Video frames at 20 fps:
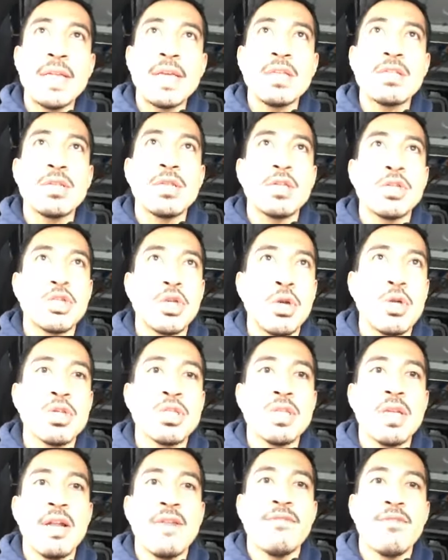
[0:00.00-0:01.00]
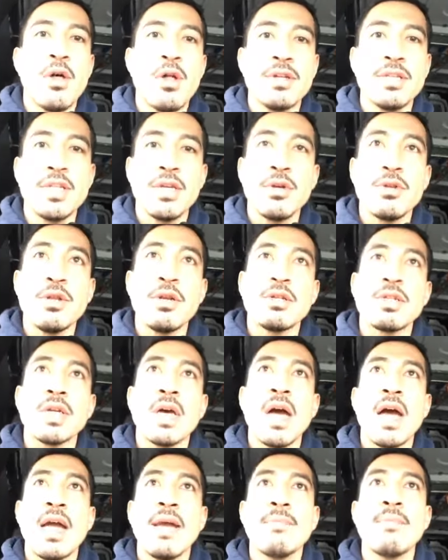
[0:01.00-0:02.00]
of the church that have volunteered their
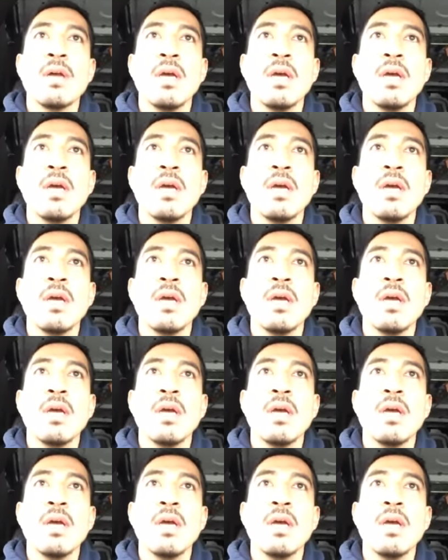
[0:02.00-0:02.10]
time